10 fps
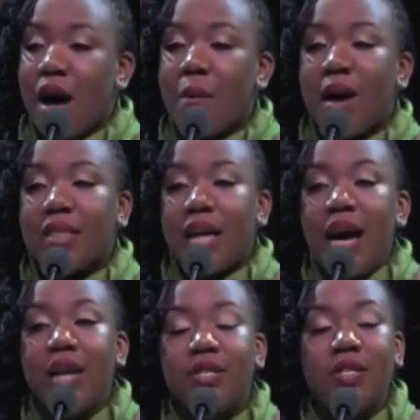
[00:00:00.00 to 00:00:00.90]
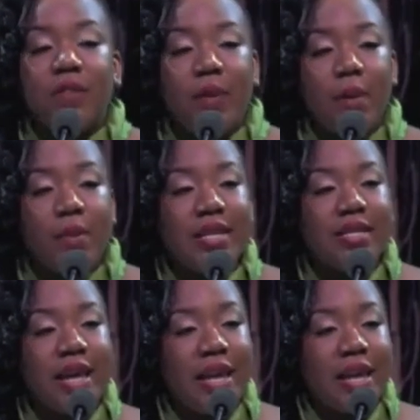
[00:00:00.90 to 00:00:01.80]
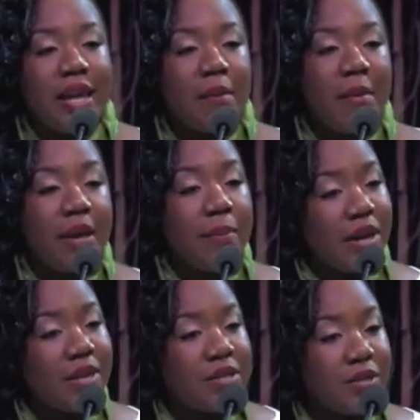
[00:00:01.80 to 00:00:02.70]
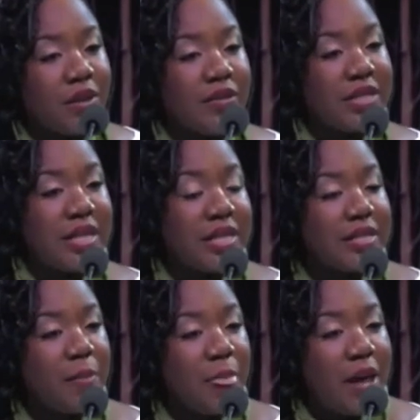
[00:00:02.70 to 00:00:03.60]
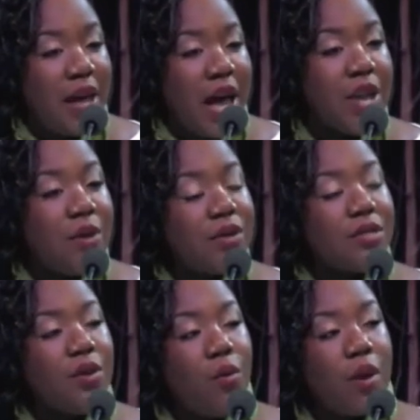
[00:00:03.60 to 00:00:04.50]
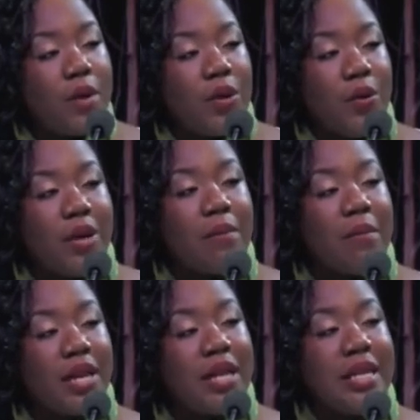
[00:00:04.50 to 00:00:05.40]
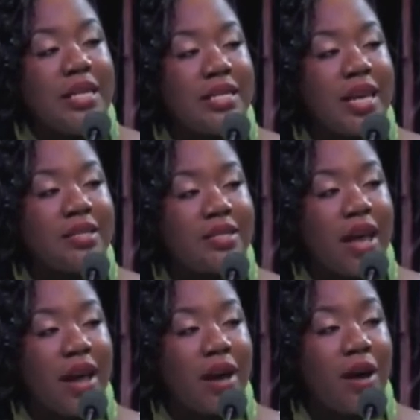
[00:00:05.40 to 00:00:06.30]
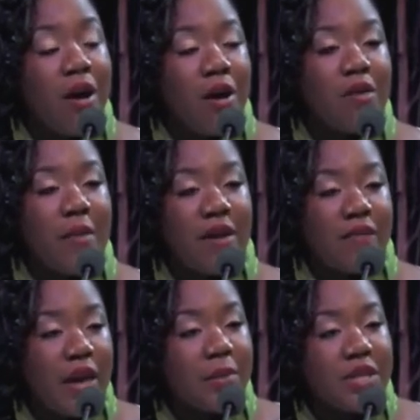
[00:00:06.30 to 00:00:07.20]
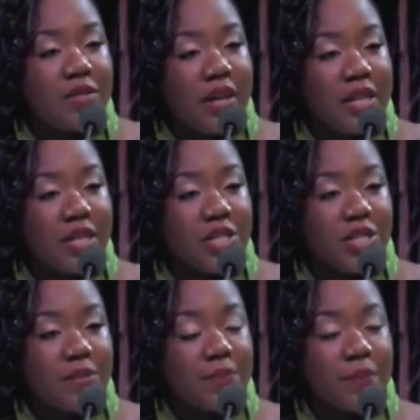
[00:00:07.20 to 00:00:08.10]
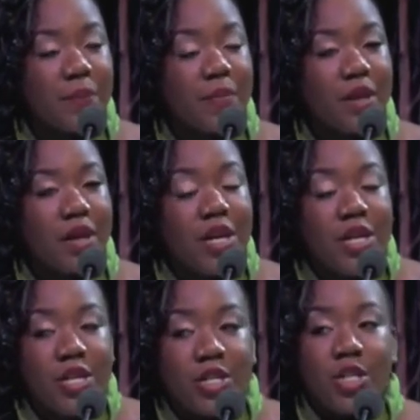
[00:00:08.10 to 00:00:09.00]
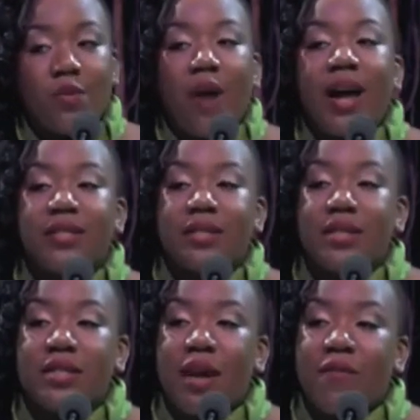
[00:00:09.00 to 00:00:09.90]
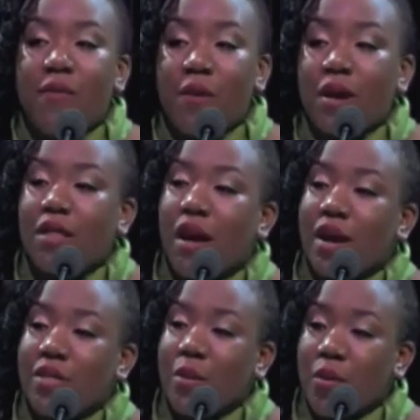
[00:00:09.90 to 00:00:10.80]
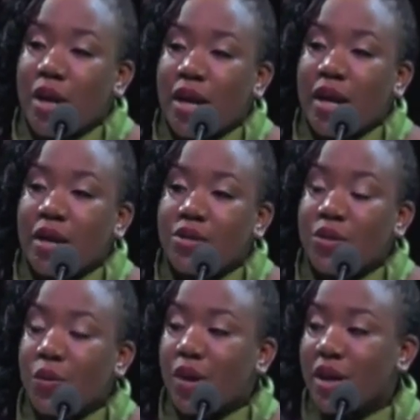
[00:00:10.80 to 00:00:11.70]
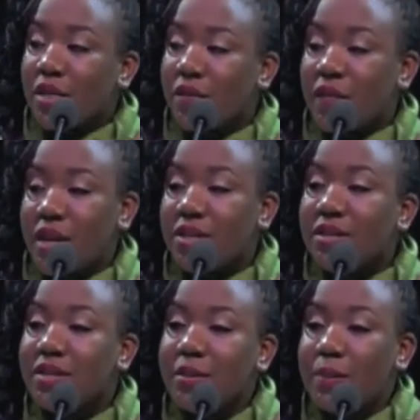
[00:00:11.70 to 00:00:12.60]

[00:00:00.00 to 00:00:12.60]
Among the hundreds of people attending my parents' services, I noticed the woman who committedly takes care of my family's village. She rises at 4 o'clock in the morning to work in the fields,